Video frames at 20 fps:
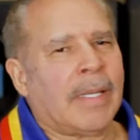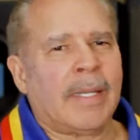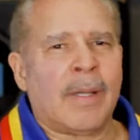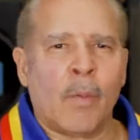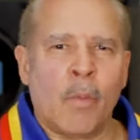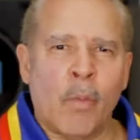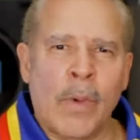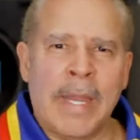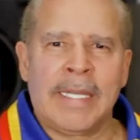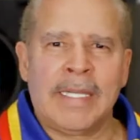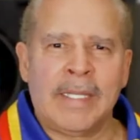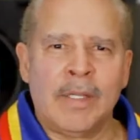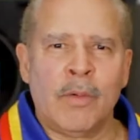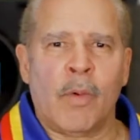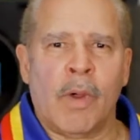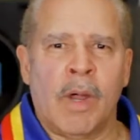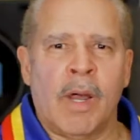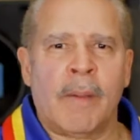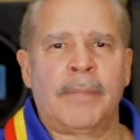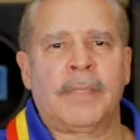to wake you
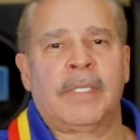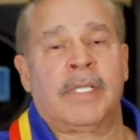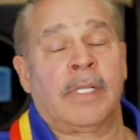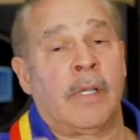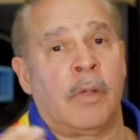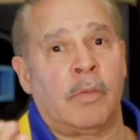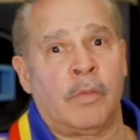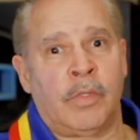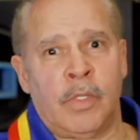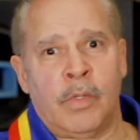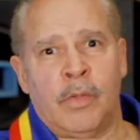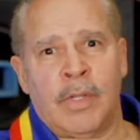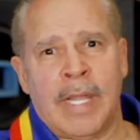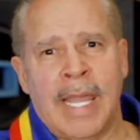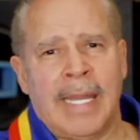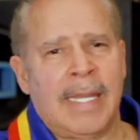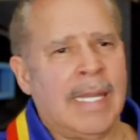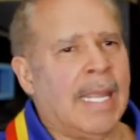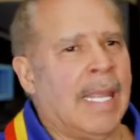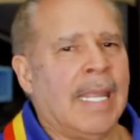up to go do
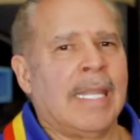that?